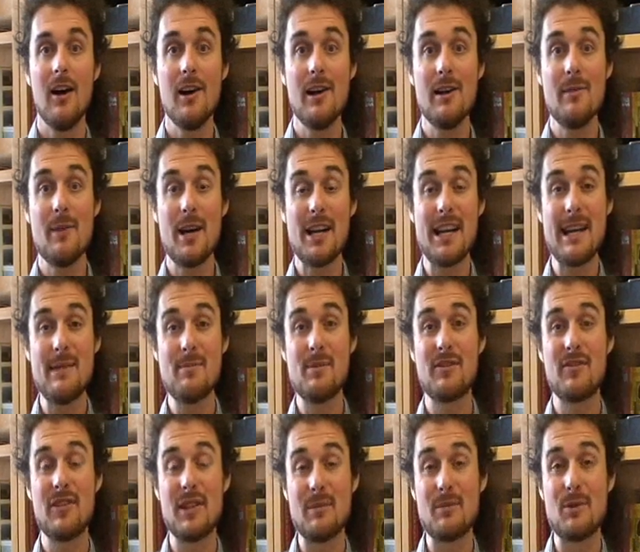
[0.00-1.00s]
Hi, my
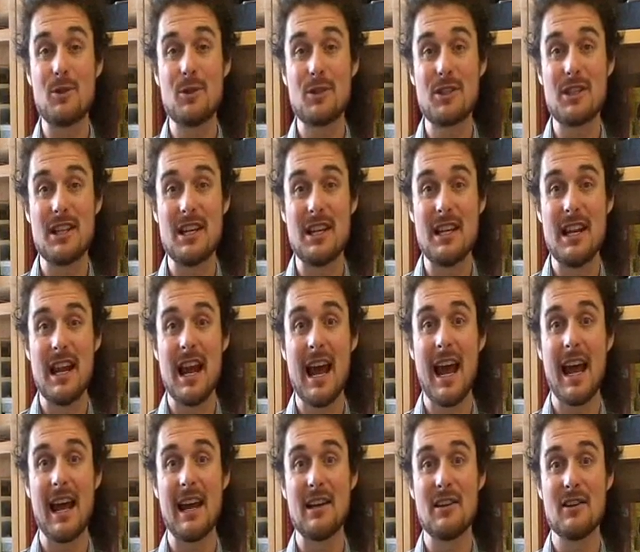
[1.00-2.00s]
name's Phillip Dawson
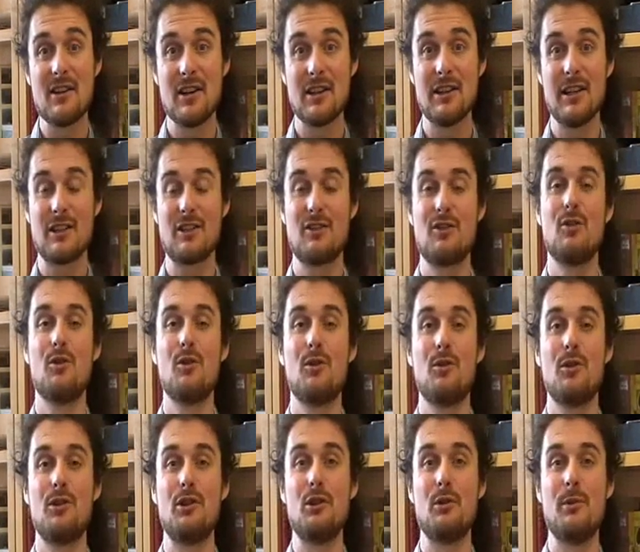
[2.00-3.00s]
and I'd like to
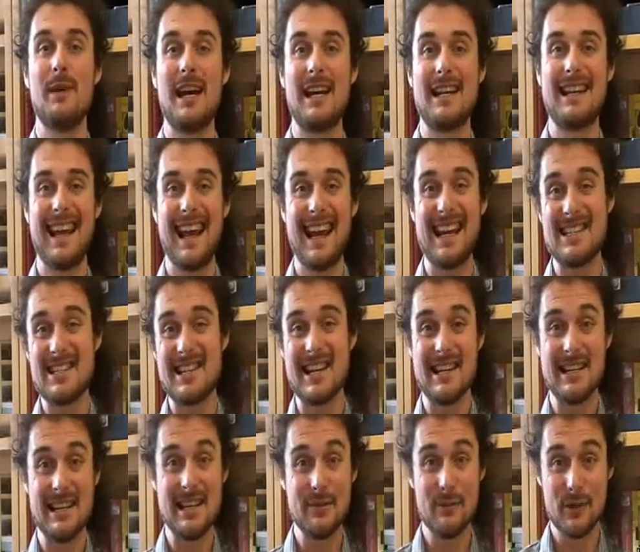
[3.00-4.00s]
talk with you about
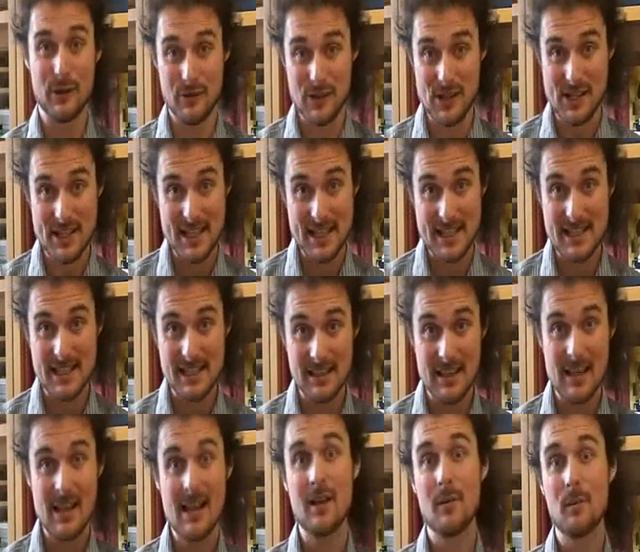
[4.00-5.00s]
HED
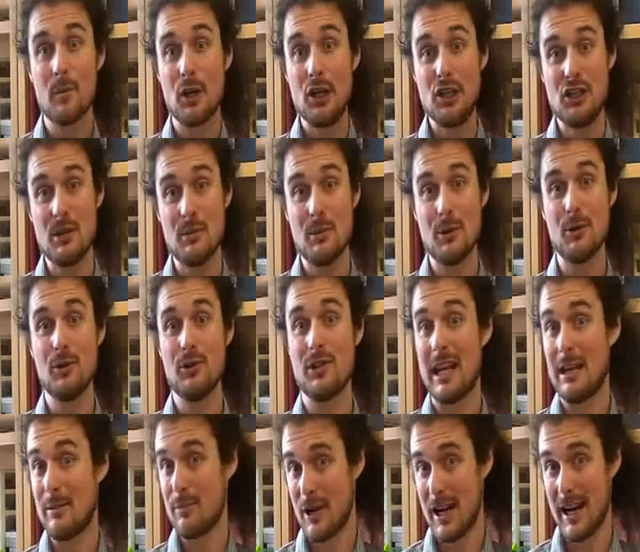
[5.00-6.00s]
5060,
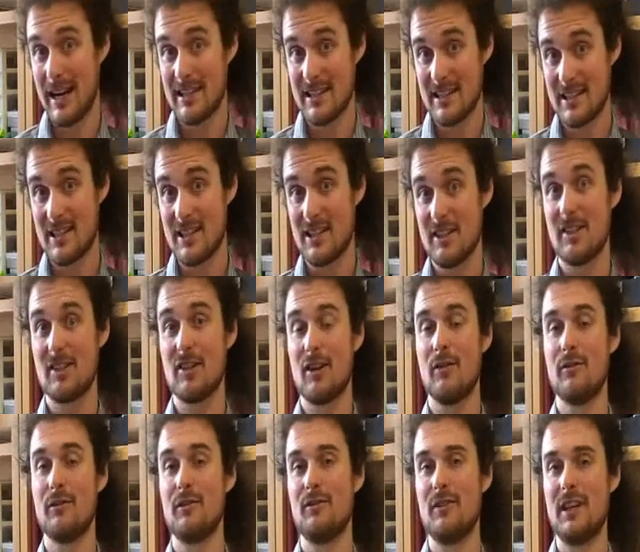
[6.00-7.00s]
Principles and Practices
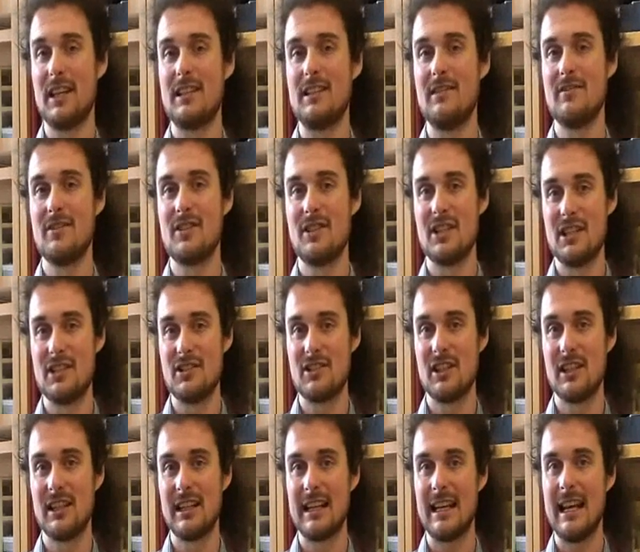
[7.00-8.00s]
of Effective
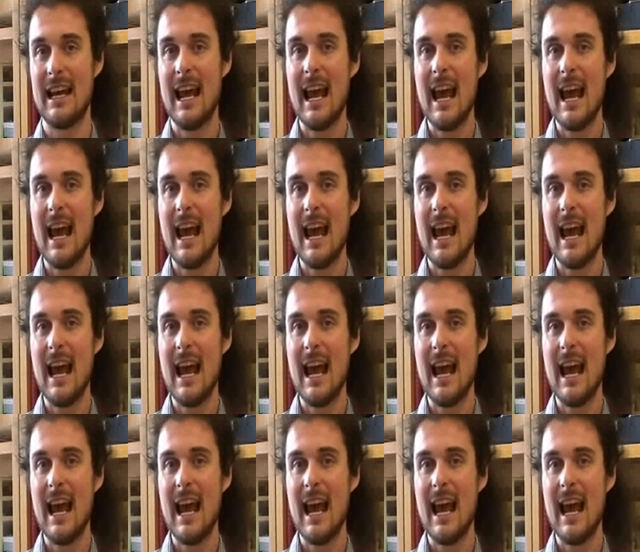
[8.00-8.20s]
Teaching.